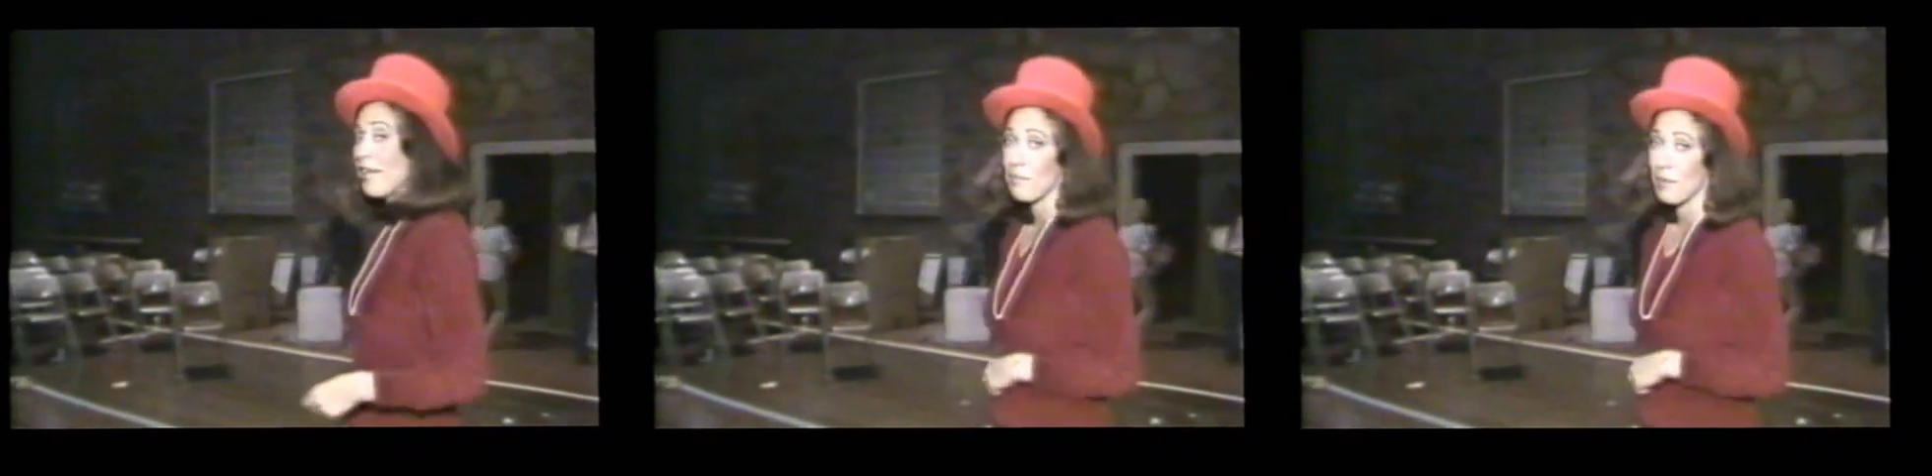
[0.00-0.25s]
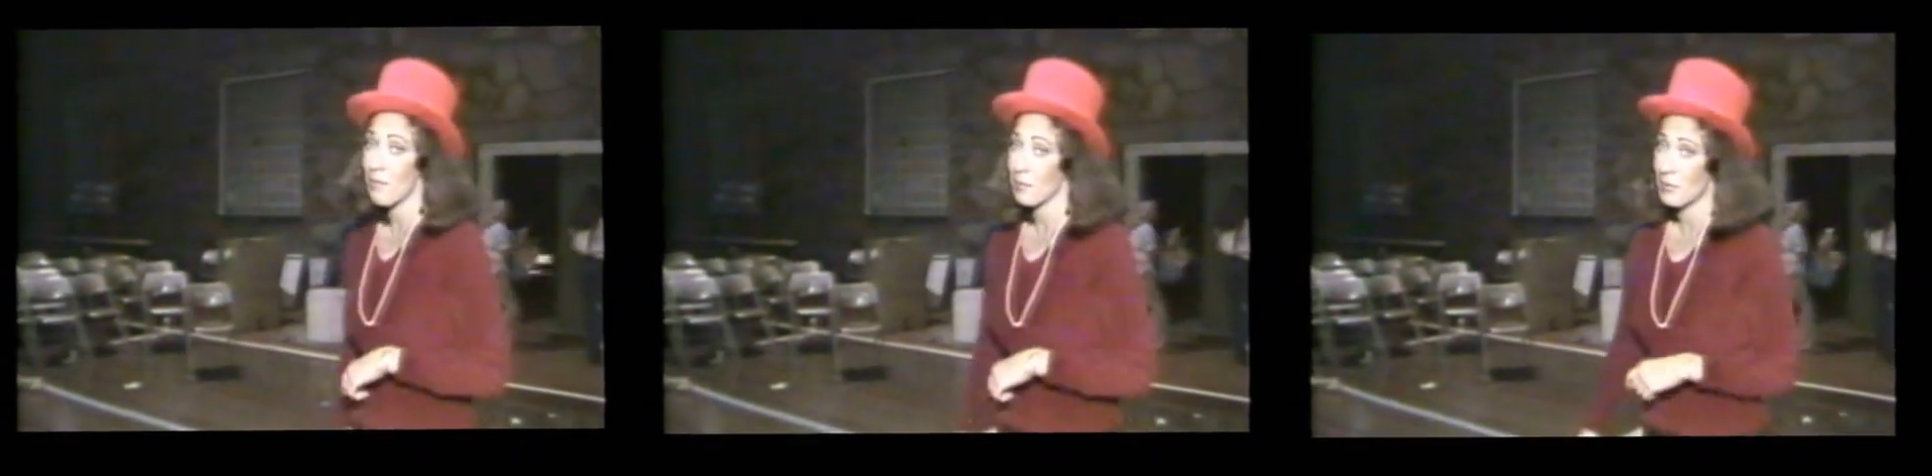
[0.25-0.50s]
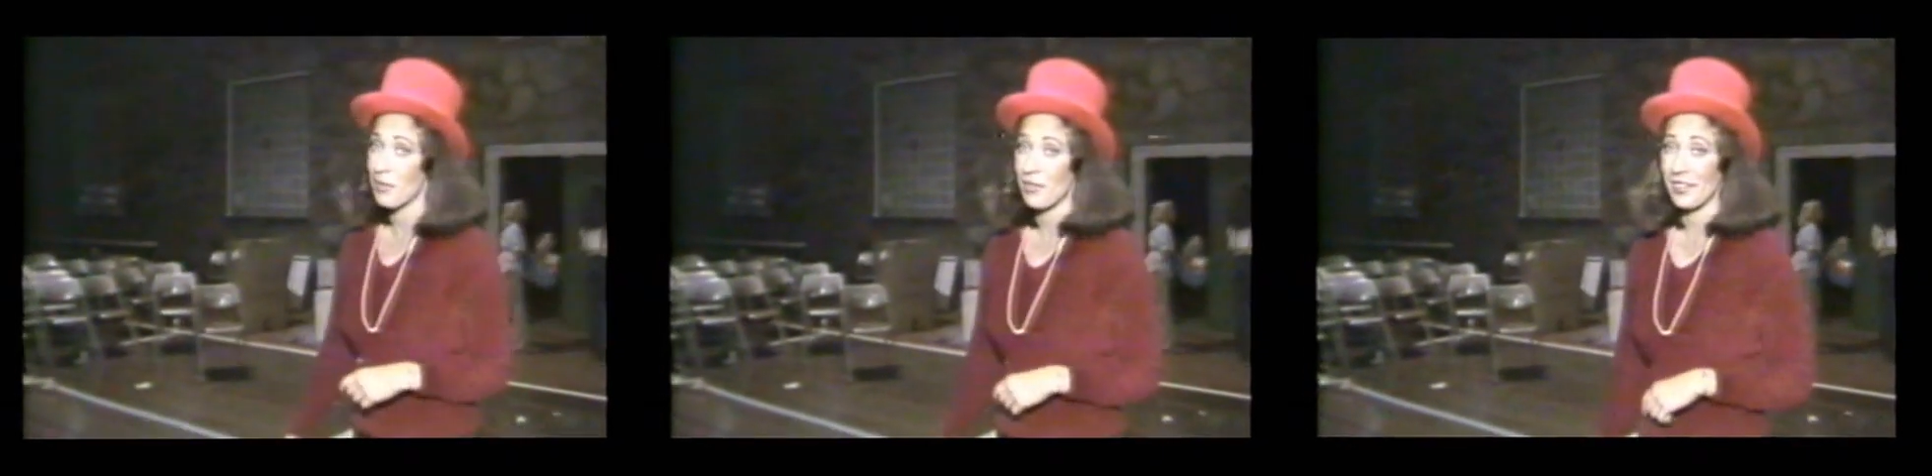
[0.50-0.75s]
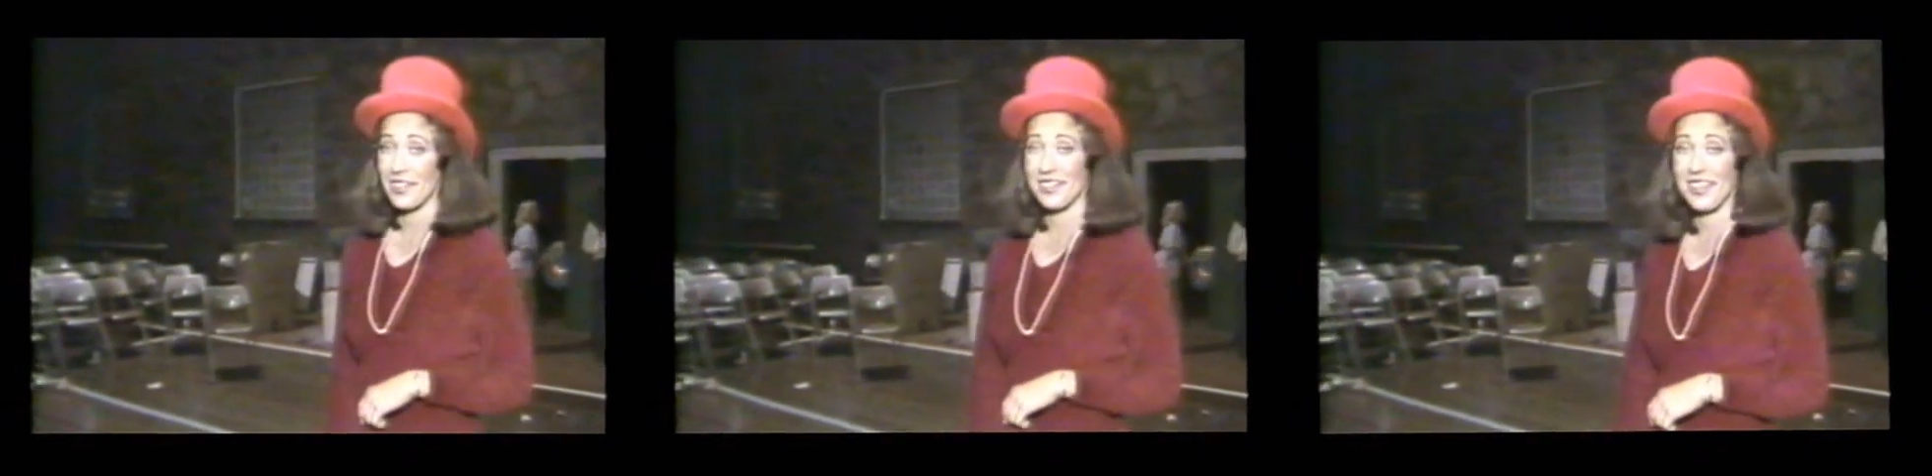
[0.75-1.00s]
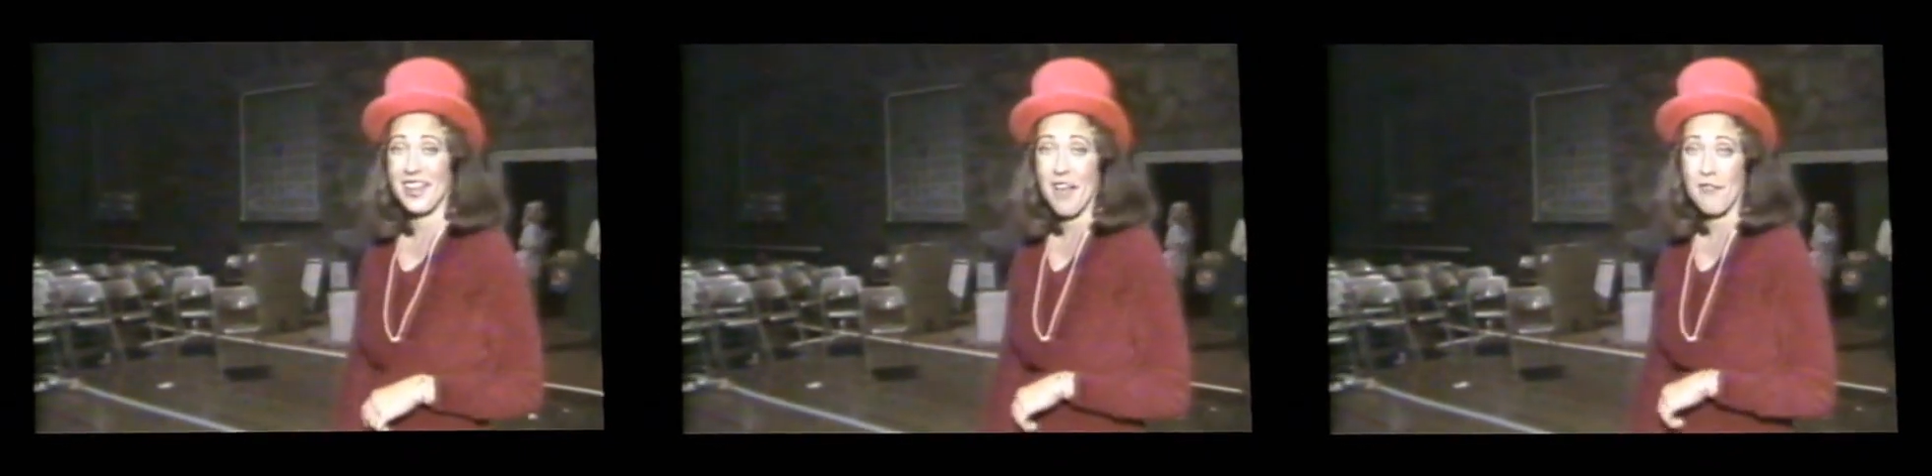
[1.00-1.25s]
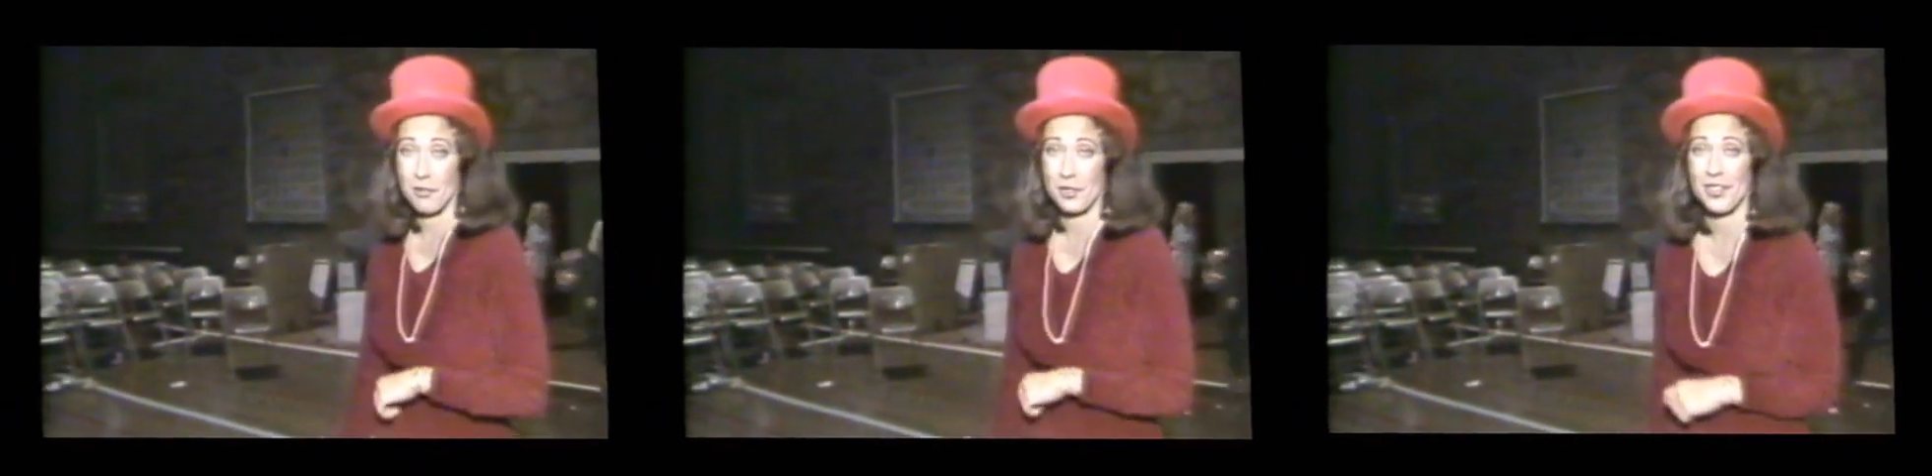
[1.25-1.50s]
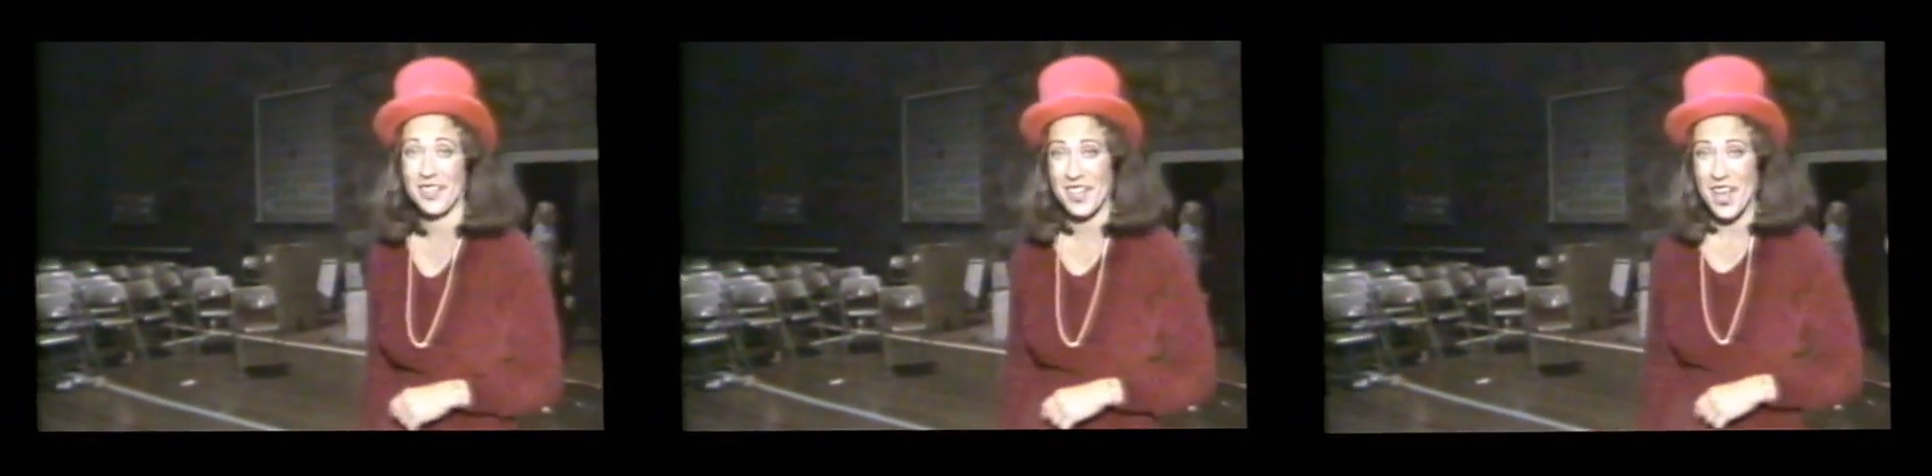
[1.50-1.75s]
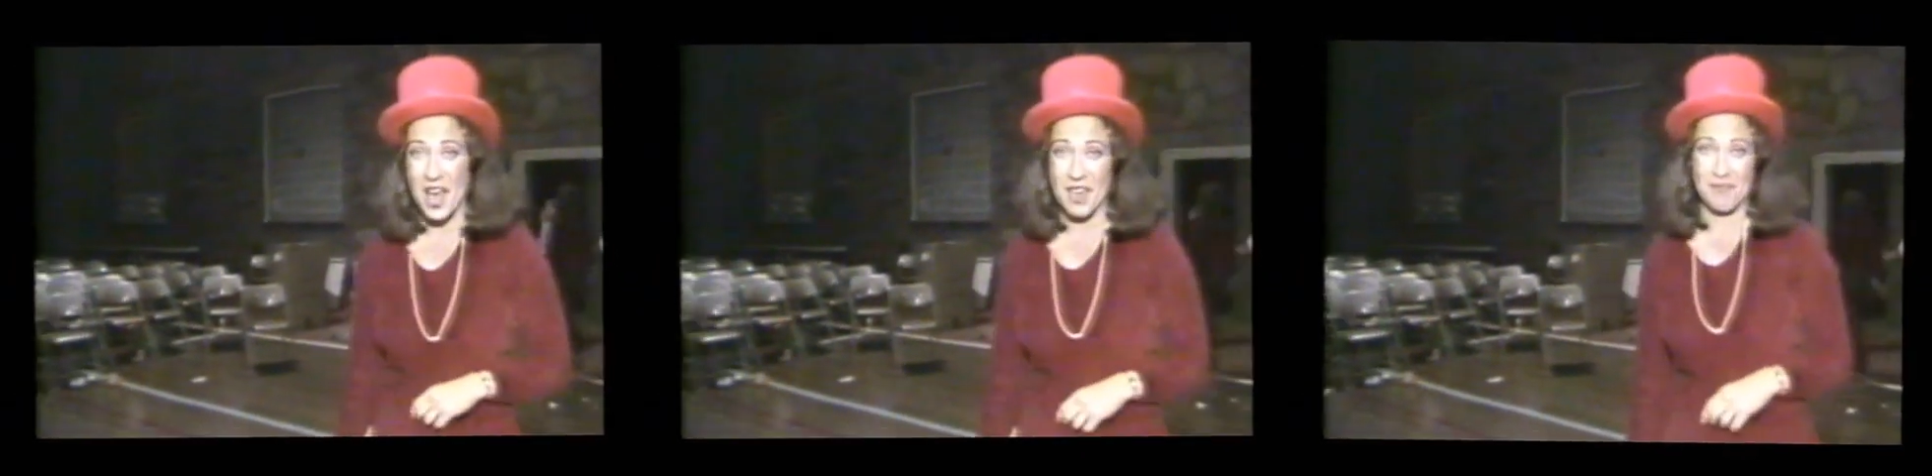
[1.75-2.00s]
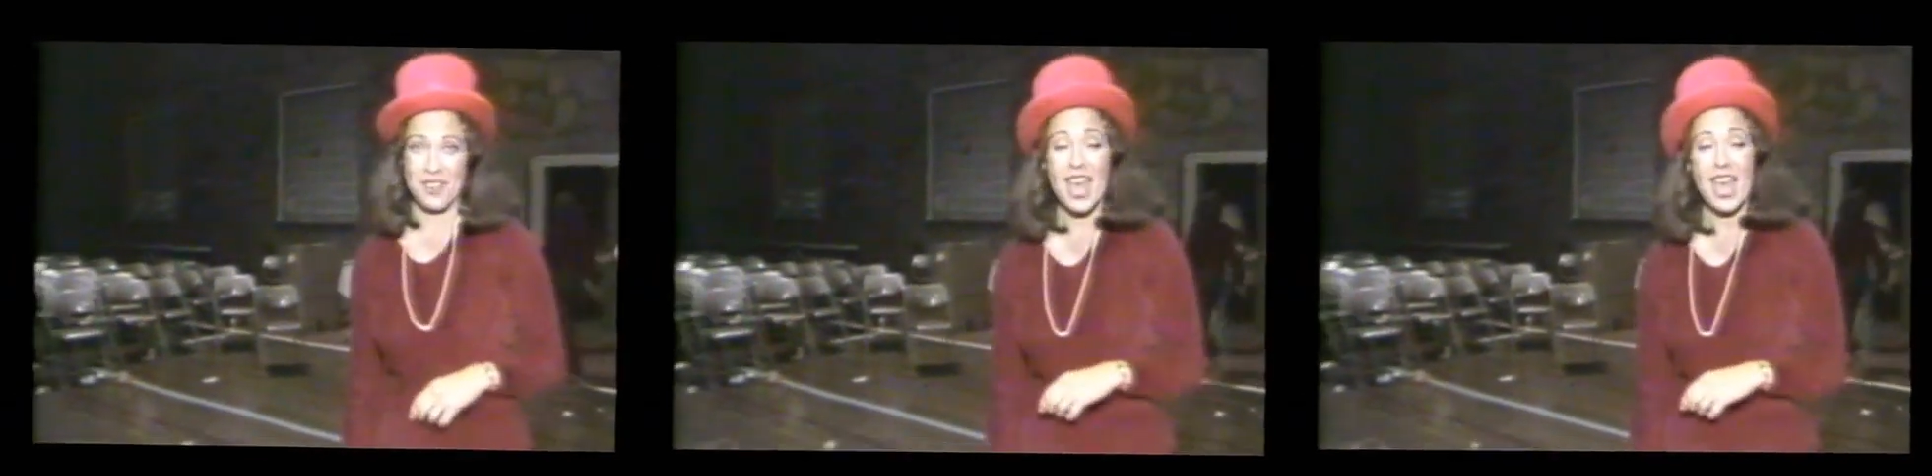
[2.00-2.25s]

people certainly did have a good time.